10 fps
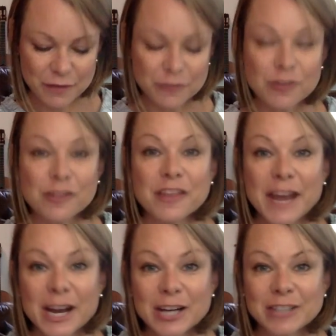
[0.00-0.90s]
for
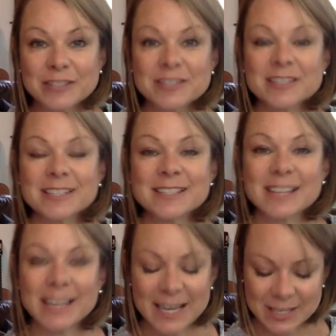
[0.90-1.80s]
theirs is
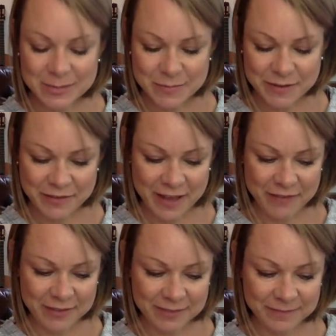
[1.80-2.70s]
the kingdom of
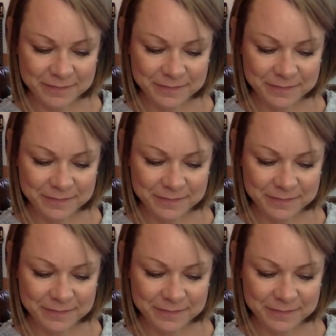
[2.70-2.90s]
heaven.